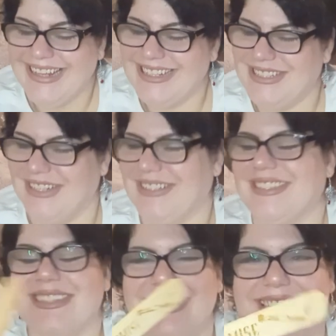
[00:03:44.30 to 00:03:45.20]

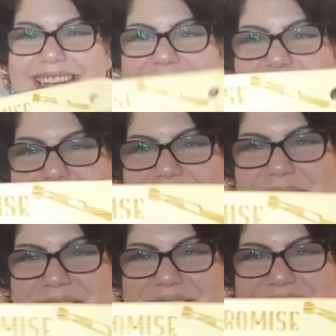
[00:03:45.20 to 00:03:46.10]
Just the tip, I
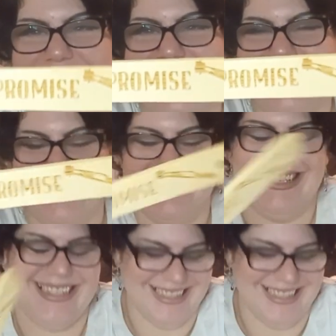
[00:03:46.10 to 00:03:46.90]
promise.